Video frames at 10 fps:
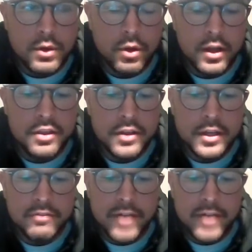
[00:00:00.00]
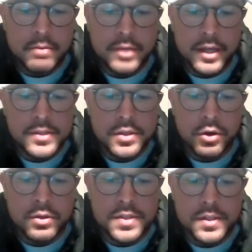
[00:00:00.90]
Well, I think if Adam Gase
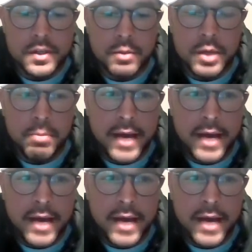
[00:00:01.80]
goes, he's going to be a